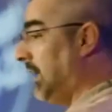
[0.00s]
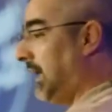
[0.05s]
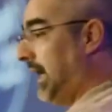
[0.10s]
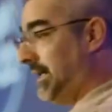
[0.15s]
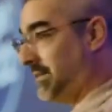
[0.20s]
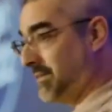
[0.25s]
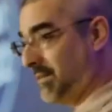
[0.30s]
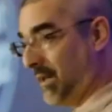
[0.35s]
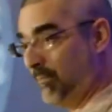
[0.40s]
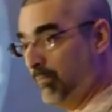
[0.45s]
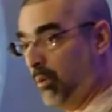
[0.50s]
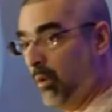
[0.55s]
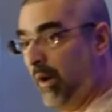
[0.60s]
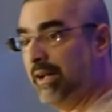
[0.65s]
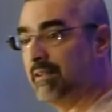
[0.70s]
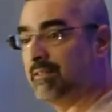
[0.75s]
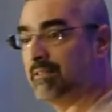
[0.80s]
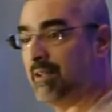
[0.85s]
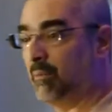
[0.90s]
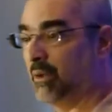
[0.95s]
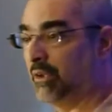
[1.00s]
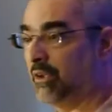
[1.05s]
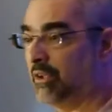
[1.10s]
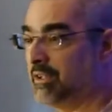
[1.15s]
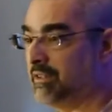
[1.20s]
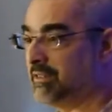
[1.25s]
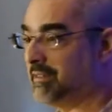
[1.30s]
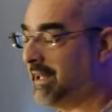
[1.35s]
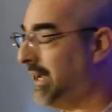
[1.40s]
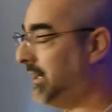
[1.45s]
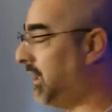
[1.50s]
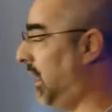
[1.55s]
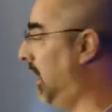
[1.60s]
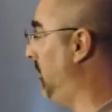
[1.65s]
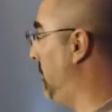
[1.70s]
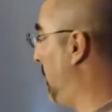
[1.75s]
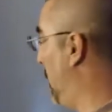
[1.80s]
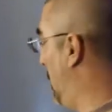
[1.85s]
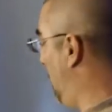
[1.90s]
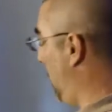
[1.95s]
at some point someone could decide, oh,
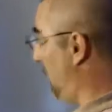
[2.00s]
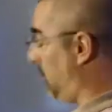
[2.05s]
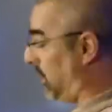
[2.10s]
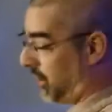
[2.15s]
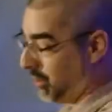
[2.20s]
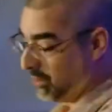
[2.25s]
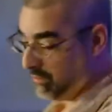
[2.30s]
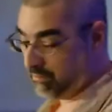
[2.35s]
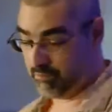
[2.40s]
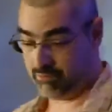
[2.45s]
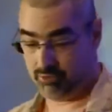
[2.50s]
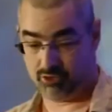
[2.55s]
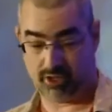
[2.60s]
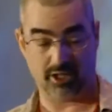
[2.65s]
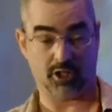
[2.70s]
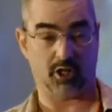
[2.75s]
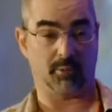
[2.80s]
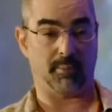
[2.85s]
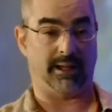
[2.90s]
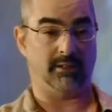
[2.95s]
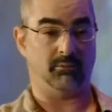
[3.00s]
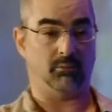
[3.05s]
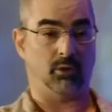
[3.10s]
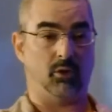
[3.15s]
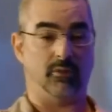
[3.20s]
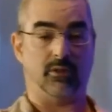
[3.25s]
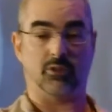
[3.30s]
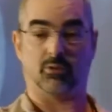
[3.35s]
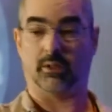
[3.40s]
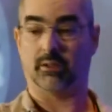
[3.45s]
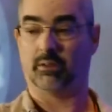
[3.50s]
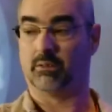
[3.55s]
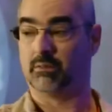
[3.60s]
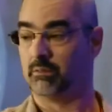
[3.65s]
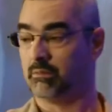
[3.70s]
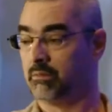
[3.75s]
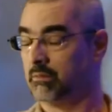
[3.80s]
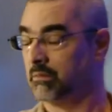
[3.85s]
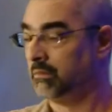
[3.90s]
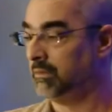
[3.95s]
you know what, we're going to change our mind, we're going this way.
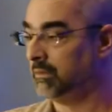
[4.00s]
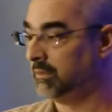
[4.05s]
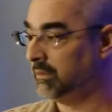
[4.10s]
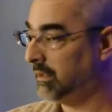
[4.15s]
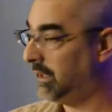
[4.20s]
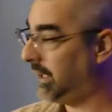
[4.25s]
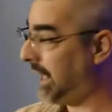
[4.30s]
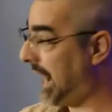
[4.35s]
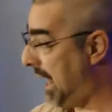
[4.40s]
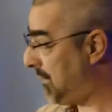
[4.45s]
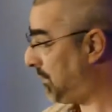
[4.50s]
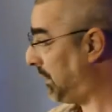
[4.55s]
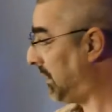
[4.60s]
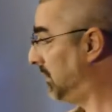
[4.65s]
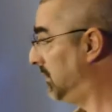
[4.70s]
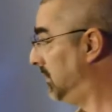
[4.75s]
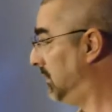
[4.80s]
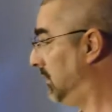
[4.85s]
It could happen.